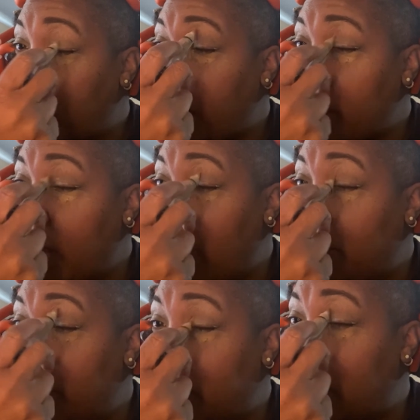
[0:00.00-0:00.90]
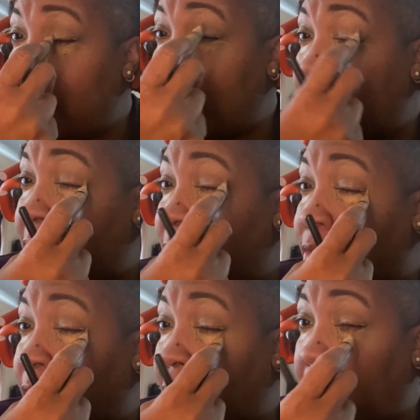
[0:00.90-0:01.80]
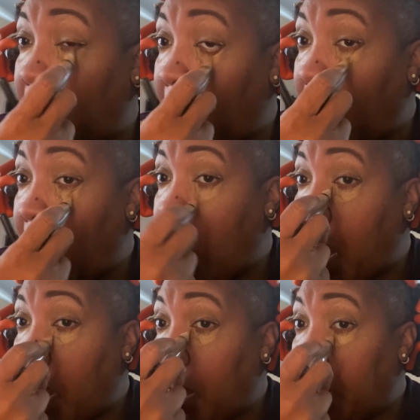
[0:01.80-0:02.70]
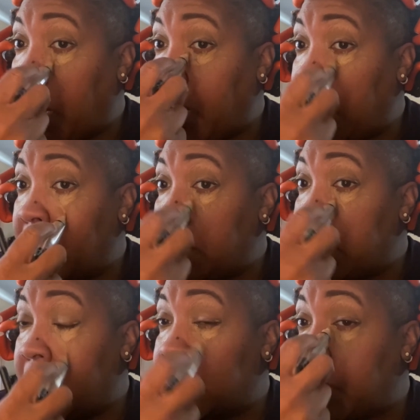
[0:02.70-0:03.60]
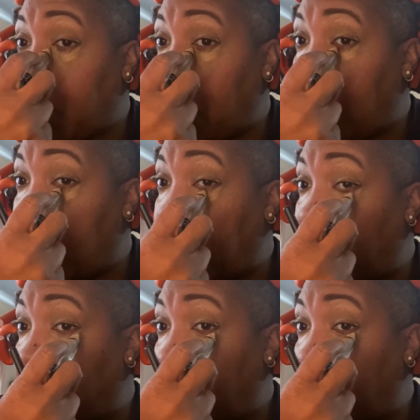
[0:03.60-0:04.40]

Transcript: I'm just somebody, a regular lady testing out her